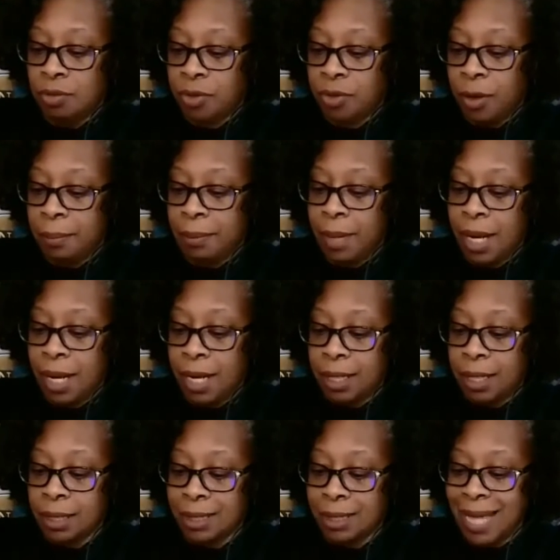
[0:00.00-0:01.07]
from
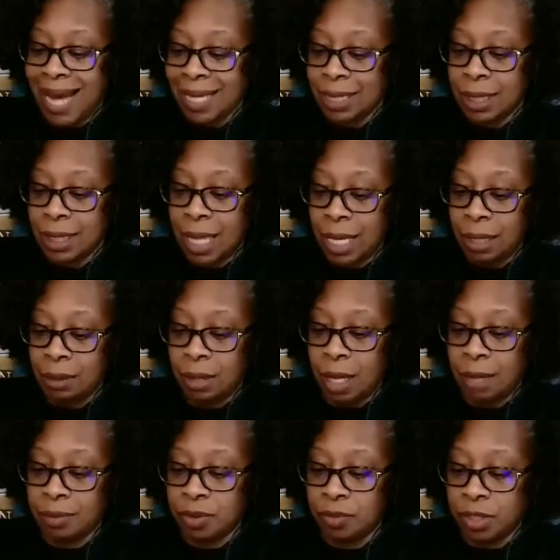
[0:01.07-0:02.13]
my tactile
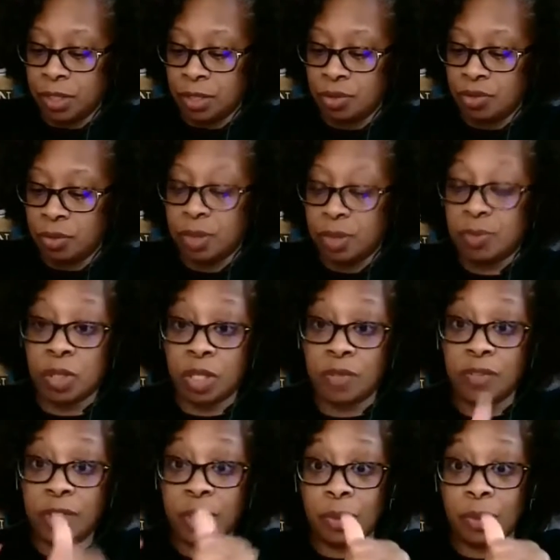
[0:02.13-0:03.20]
observations, from
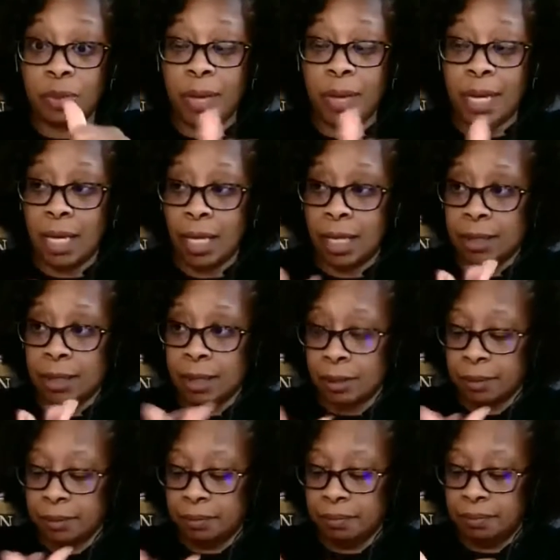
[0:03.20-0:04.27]
observing it with my hands,
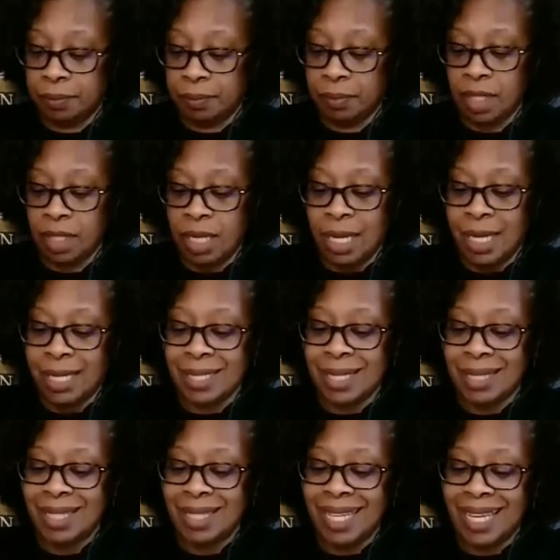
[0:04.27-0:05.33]
is
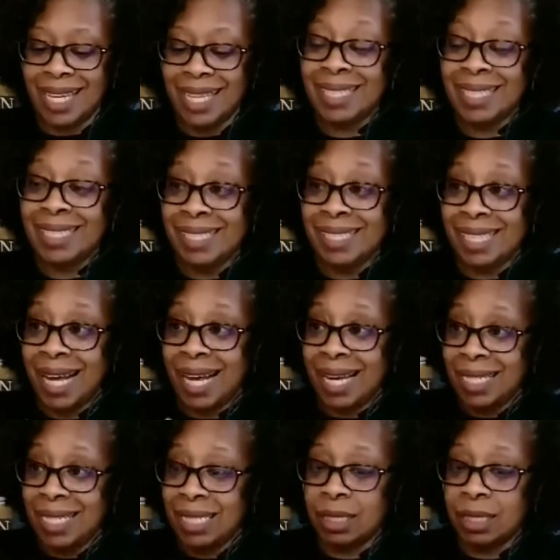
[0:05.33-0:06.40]
that the inside